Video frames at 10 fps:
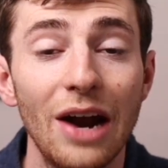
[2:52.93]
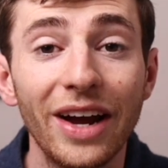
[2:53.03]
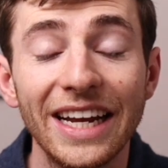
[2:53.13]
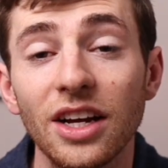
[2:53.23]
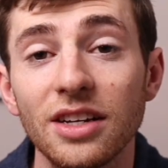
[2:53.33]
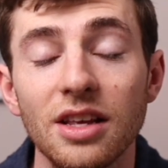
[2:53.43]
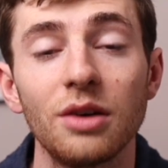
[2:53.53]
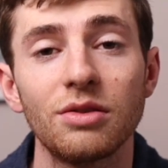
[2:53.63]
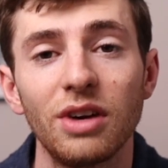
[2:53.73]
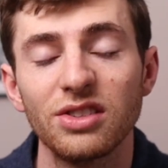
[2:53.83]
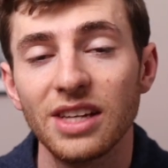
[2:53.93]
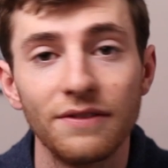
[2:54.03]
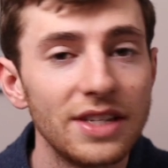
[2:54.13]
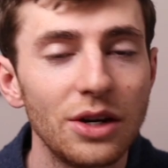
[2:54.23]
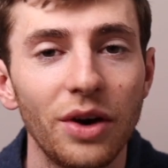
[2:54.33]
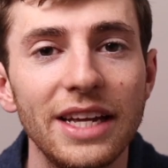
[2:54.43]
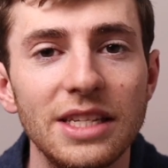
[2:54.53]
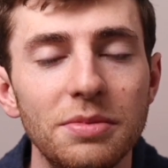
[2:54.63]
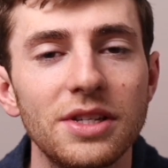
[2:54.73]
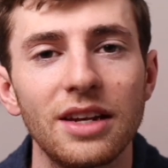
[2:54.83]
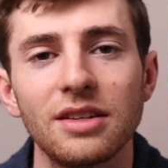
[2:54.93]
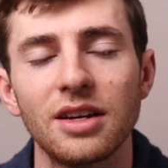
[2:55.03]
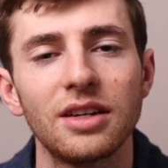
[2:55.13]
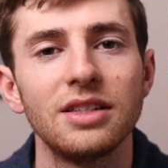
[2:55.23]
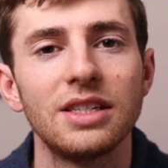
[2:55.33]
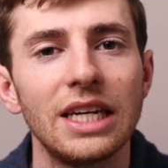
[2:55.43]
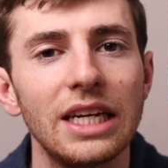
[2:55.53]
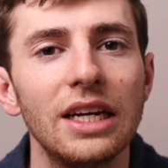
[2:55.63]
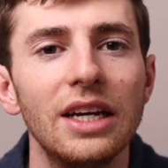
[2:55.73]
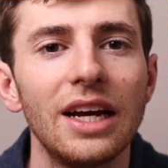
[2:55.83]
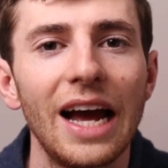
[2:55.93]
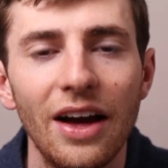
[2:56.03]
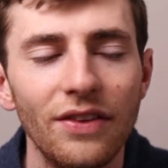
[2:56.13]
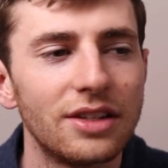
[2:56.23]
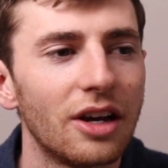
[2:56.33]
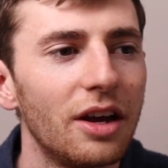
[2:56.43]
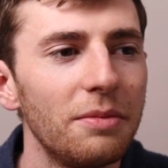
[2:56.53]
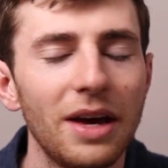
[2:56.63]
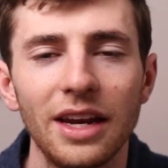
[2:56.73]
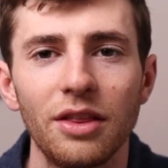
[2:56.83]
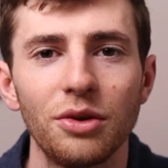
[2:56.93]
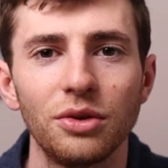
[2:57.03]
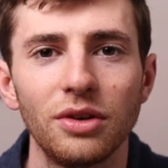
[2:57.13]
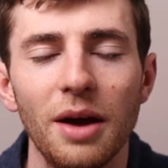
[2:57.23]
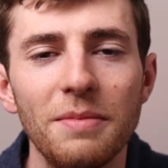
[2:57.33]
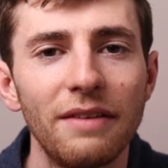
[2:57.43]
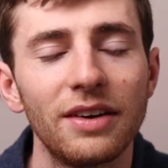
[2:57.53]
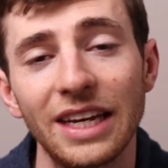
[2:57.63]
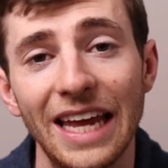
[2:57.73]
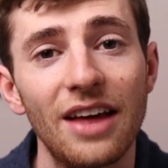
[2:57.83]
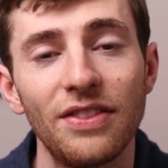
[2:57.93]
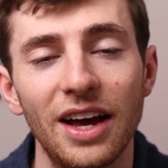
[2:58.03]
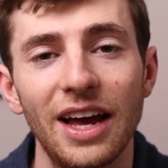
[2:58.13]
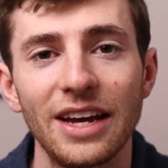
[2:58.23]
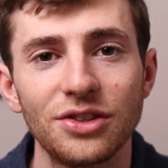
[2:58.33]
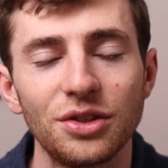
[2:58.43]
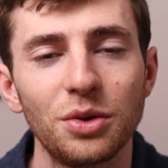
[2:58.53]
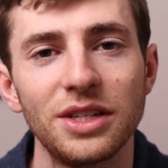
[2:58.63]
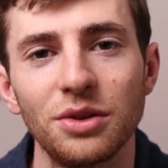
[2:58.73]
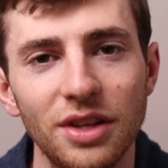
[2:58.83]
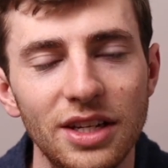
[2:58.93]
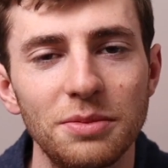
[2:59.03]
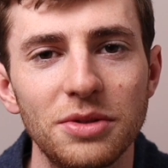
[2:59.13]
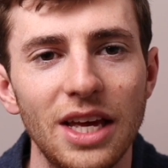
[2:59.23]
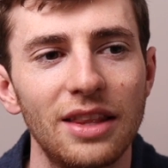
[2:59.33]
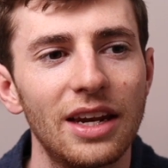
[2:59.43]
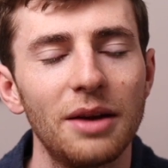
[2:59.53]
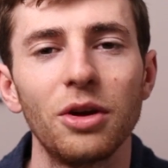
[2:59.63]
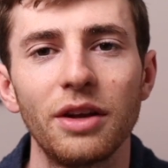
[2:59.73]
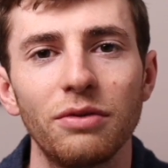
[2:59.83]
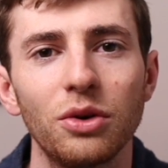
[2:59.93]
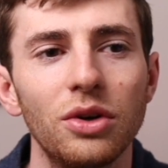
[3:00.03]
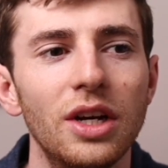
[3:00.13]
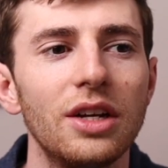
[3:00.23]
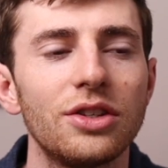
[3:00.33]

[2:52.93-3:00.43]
I recognized that I was around 70 or 80% certainty at the time, and I thought I'm never going to get that extra 20 or 30% that I'm looking for.